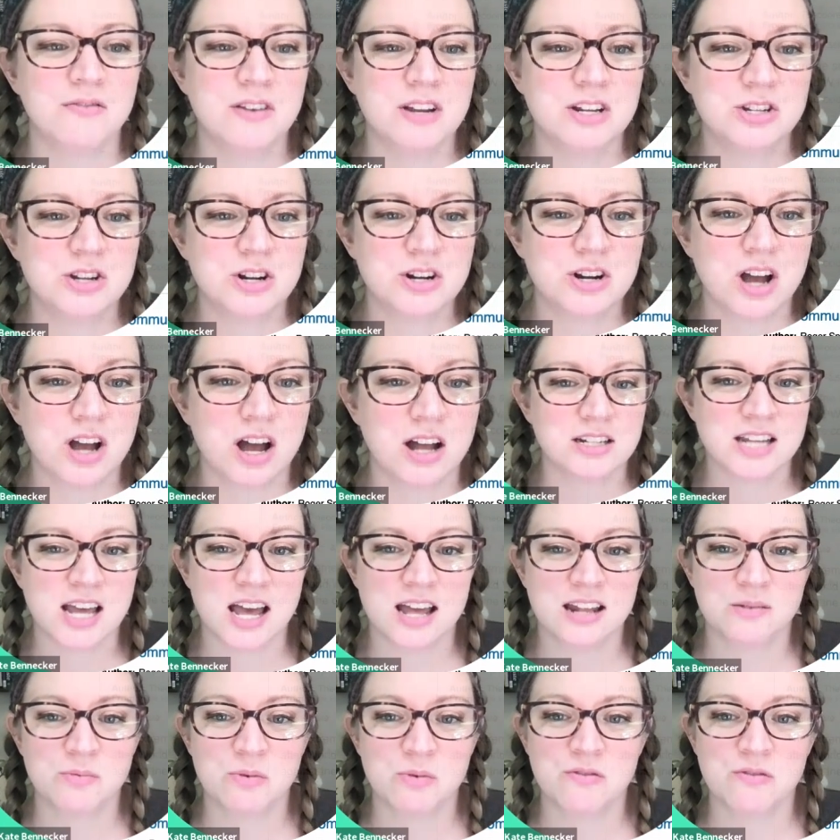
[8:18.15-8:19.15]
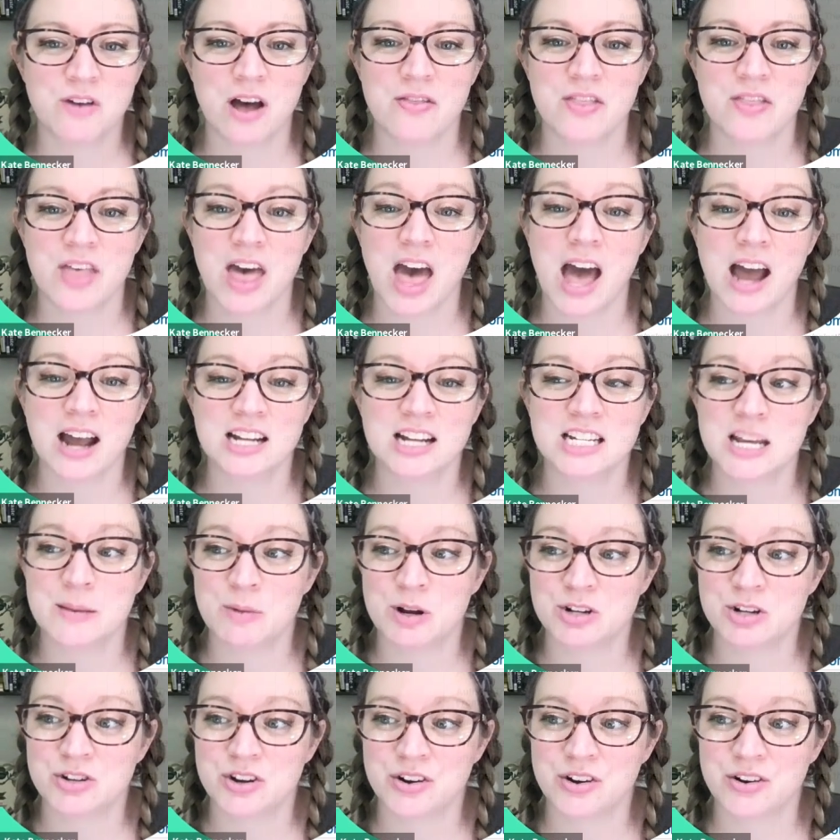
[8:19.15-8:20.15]
featured content. We've got the
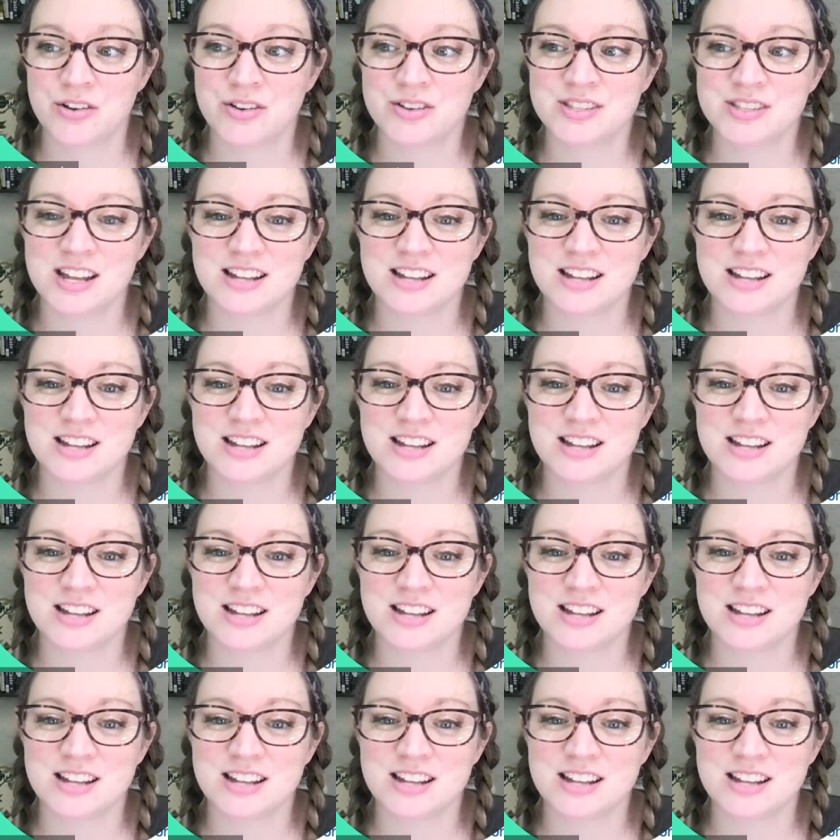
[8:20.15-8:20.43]
academic journals.